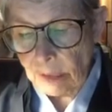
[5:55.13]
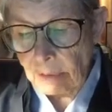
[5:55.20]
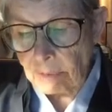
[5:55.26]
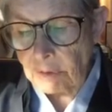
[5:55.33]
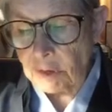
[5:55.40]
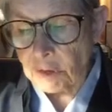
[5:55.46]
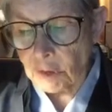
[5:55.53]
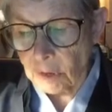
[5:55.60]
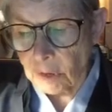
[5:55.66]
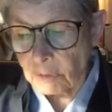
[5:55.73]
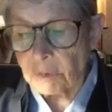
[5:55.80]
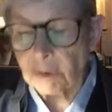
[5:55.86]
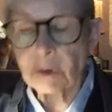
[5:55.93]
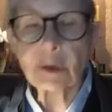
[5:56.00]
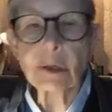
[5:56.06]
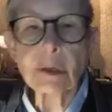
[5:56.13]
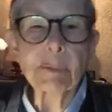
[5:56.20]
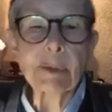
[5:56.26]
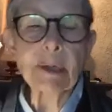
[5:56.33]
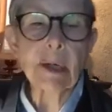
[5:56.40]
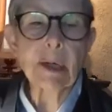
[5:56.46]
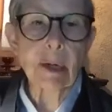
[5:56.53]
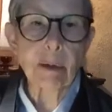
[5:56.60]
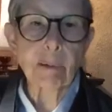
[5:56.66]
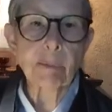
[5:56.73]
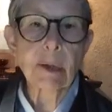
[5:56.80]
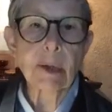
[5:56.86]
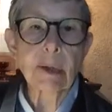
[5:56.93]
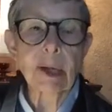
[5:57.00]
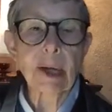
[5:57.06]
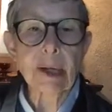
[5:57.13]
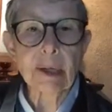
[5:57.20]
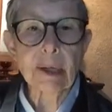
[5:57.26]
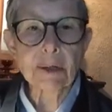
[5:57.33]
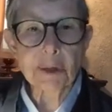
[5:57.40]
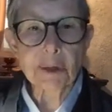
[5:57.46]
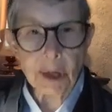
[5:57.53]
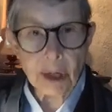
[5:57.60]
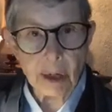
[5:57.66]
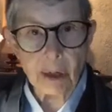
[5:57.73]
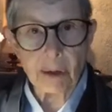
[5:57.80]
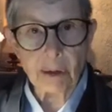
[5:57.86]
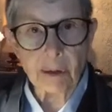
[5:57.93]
I resolved to become like a chair.